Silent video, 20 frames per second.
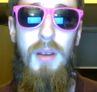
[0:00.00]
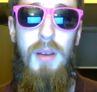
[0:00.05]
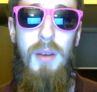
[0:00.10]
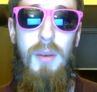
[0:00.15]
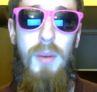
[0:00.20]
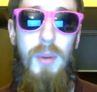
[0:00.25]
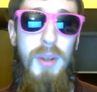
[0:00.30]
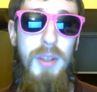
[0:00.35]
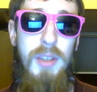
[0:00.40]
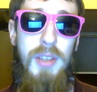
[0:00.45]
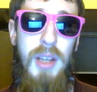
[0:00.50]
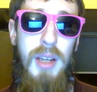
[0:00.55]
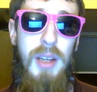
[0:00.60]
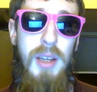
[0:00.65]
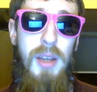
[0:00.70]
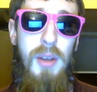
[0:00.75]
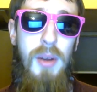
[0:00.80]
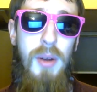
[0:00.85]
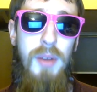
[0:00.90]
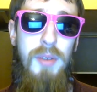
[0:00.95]
What exactly
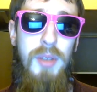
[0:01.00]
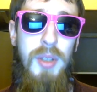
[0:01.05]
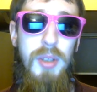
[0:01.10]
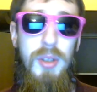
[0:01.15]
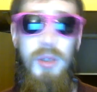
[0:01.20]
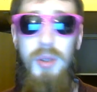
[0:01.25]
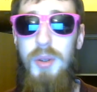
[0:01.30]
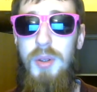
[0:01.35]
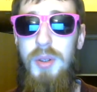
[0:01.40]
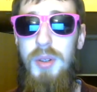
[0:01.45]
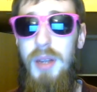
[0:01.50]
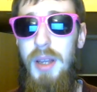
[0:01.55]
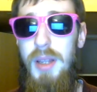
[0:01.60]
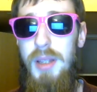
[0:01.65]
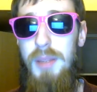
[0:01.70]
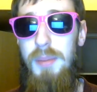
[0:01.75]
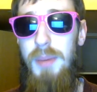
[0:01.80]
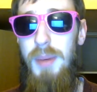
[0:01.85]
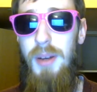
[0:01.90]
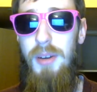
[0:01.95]
you have to do to
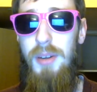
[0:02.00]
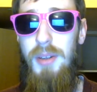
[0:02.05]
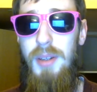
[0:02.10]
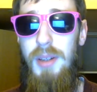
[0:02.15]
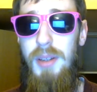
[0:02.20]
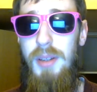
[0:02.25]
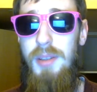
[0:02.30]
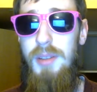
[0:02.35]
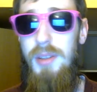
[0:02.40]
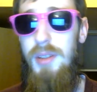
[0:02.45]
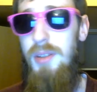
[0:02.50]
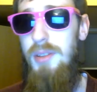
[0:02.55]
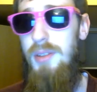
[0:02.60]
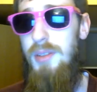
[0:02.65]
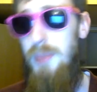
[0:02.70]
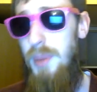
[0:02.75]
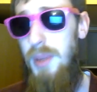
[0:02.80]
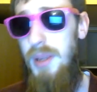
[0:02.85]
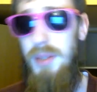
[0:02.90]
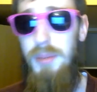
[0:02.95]
enter paradise is
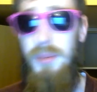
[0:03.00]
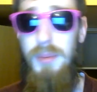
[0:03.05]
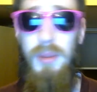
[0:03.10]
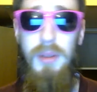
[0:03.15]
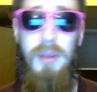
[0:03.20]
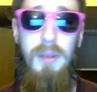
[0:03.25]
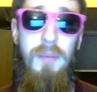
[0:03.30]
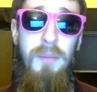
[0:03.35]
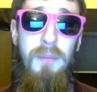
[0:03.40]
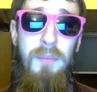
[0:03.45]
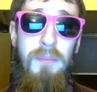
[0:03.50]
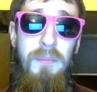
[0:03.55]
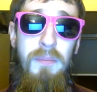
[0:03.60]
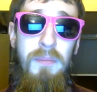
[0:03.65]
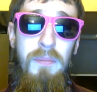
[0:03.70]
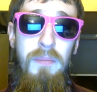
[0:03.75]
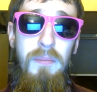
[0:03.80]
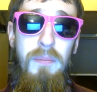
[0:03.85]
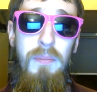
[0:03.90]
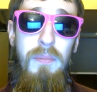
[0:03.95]
debatable.
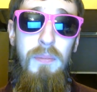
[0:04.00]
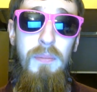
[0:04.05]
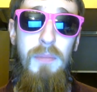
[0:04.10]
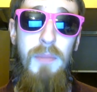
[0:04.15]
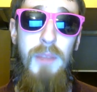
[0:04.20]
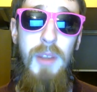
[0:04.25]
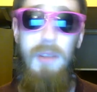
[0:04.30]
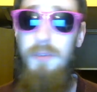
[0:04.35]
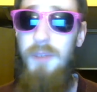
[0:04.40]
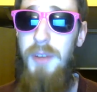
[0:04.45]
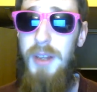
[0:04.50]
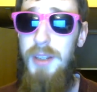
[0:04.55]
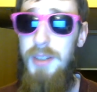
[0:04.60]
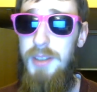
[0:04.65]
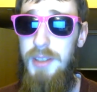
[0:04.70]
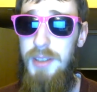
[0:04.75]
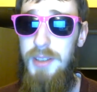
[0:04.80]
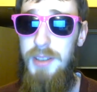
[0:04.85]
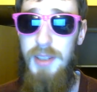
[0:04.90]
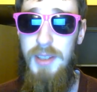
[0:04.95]
In fact,
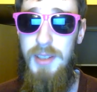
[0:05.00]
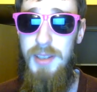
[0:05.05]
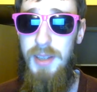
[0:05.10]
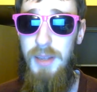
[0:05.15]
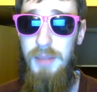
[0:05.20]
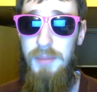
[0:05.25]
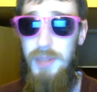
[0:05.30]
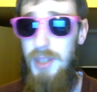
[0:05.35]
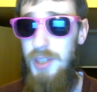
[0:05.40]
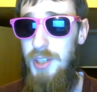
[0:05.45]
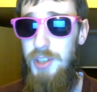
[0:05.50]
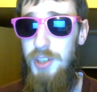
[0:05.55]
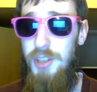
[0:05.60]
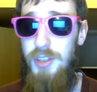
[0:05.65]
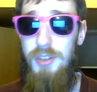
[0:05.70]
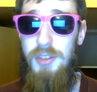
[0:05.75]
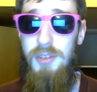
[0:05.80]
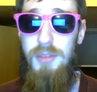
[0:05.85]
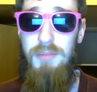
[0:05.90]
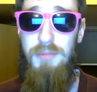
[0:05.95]
since Islam
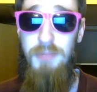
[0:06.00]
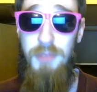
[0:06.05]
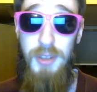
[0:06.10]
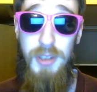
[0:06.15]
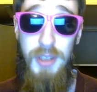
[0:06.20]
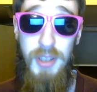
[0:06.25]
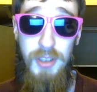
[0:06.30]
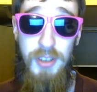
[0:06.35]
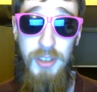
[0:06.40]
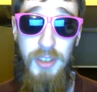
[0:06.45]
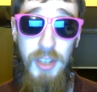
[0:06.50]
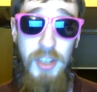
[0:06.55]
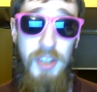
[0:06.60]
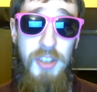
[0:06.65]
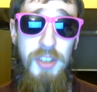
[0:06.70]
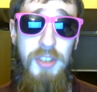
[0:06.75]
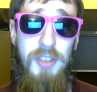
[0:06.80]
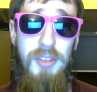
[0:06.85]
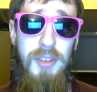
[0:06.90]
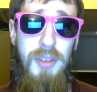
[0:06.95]
teaches
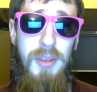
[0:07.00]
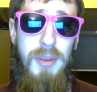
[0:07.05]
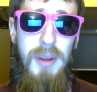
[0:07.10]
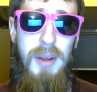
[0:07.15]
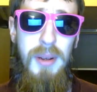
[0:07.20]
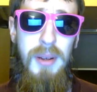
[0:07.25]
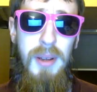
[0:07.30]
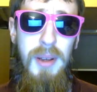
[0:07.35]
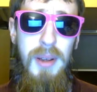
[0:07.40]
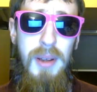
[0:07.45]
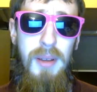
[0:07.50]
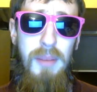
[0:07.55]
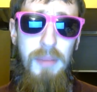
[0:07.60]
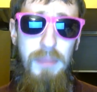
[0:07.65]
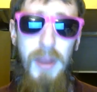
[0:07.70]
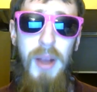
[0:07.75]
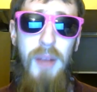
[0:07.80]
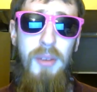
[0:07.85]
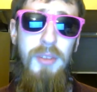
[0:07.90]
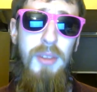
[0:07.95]
predestination, you are
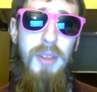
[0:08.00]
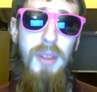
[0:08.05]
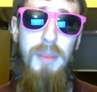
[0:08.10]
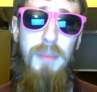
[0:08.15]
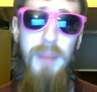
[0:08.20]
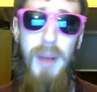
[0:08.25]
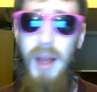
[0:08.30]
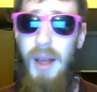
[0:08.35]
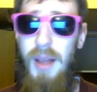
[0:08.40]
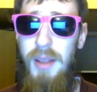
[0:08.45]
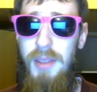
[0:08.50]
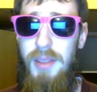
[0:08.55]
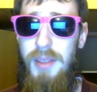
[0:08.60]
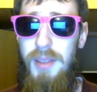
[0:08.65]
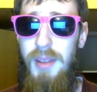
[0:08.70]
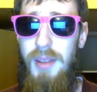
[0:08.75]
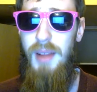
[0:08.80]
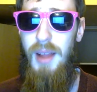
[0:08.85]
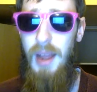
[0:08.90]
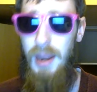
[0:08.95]
bound to the path
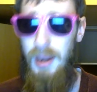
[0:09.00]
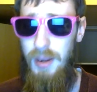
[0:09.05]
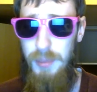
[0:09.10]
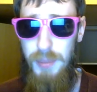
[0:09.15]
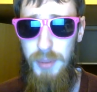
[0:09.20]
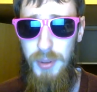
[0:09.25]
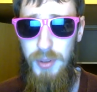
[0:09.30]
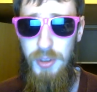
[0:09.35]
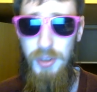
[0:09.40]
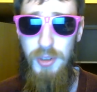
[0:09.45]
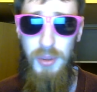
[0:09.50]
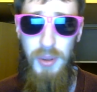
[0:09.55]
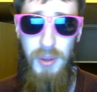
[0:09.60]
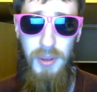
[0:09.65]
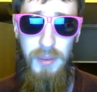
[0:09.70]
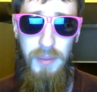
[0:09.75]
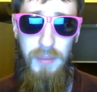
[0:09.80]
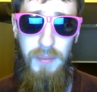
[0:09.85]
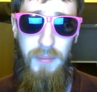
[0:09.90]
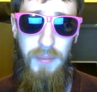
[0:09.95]
Allah puts you
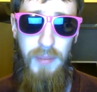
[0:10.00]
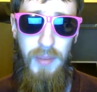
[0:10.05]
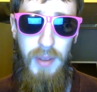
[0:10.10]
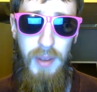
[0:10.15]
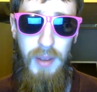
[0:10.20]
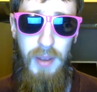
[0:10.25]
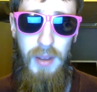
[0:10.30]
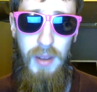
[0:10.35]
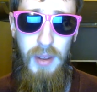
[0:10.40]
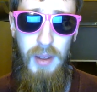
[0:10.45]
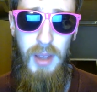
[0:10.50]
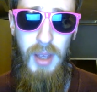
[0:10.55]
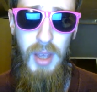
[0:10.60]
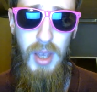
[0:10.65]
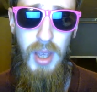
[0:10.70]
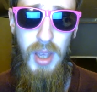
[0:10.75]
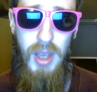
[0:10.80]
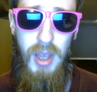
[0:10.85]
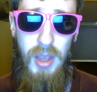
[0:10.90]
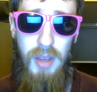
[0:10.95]
on.
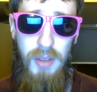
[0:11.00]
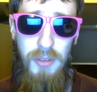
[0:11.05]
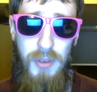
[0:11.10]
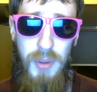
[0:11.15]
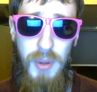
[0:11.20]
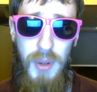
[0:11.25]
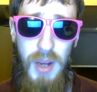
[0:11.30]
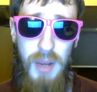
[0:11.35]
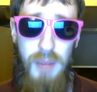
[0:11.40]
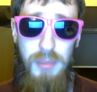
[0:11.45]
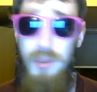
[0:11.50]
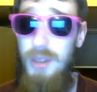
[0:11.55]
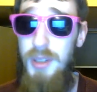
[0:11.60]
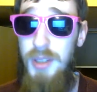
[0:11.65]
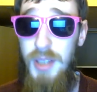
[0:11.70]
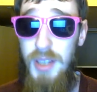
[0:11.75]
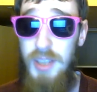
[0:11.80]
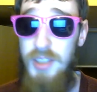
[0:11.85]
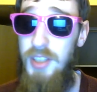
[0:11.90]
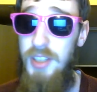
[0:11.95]
If you are
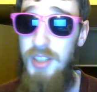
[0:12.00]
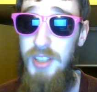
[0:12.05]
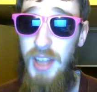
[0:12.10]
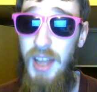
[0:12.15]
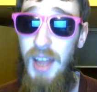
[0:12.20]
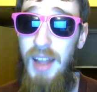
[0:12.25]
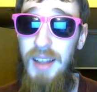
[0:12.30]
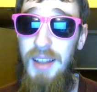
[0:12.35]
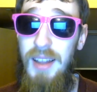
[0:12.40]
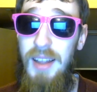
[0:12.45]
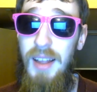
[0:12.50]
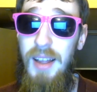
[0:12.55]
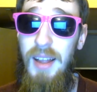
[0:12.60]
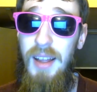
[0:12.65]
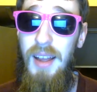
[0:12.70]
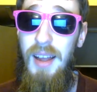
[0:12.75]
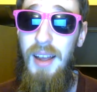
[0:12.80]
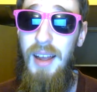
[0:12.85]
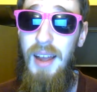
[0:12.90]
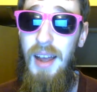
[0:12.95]
predestined to hell,
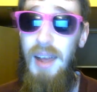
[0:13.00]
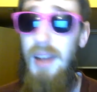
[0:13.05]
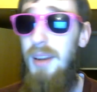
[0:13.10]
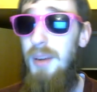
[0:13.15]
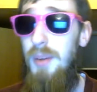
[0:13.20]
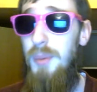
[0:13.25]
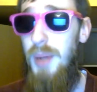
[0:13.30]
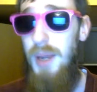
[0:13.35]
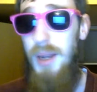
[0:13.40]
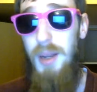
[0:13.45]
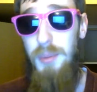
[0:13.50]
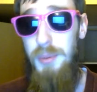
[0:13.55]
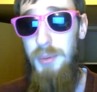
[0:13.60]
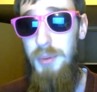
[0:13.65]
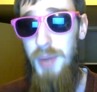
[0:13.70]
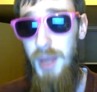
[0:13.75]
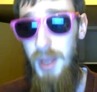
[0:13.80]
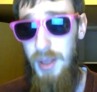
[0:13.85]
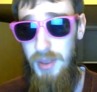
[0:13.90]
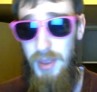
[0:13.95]
Allah will help you
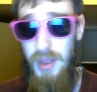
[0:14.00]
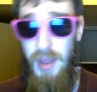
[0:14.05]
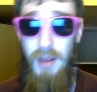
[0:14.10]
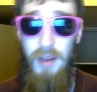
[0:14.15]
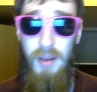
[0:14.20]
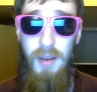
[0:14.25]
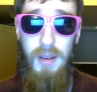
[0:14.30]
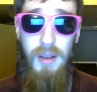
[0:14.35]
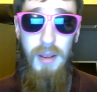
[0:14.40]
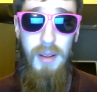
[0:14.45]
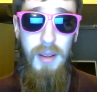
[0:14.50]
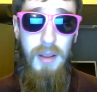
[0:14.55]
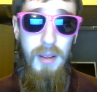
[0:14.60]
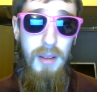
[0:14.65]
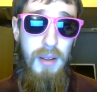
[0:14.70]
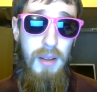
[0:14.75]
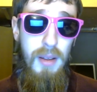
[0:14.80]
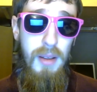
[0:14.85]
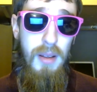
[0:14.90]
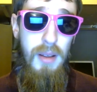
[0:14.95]
get there.
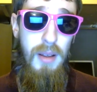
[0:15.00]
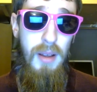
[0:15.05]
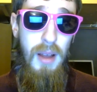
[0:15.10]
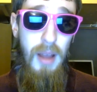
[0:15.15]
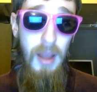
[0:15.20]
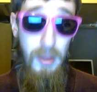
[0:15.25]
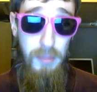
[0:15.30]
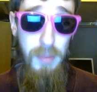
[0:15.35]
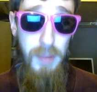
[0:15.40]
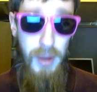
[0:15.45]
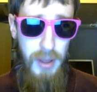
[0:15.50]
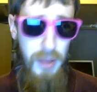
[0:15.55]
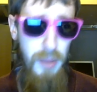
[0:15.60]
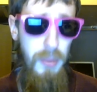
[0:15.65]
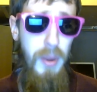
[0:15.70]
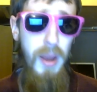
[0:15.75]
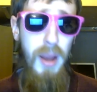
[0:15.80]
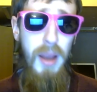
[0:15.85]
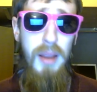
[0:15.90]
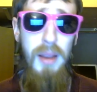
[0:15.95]
And by the
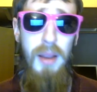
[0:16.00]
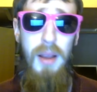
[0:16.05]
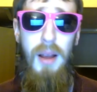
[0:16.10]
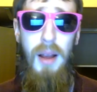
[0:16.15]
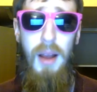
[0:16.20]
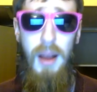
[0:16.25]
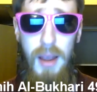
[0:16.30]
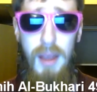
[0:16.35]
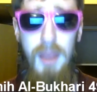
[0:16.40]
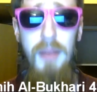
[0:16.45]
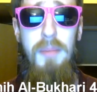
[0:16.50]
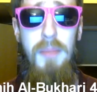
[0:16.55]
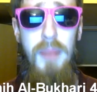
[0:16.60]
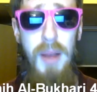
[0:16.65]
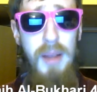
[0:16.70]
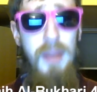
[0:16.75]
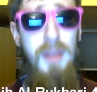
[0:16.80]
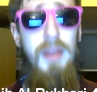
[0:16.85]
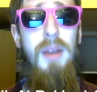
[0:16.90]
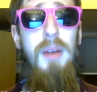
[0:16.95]
way, I can
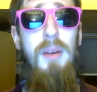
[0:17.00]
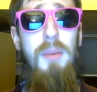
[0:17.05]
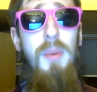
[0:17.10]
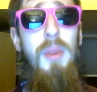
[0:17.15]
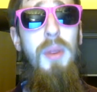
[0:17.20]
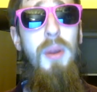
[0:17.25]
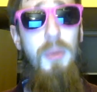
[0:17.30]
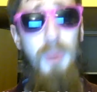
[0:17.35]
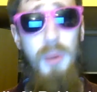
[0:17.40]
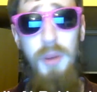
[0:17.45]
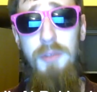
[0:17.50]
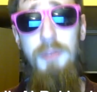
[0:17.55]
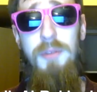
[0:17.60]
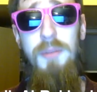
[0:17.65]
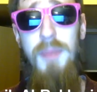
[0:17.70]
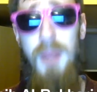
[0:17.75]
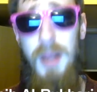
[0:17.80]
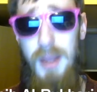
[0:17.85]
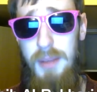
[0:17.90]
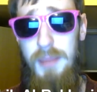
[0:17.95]
back that up with a quote from
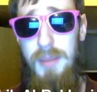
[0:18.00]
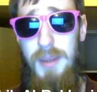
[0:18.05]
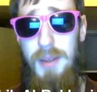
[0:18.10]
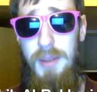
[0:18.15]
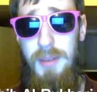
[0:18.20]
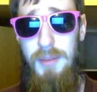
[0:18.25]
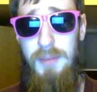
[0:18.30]
Muhammad.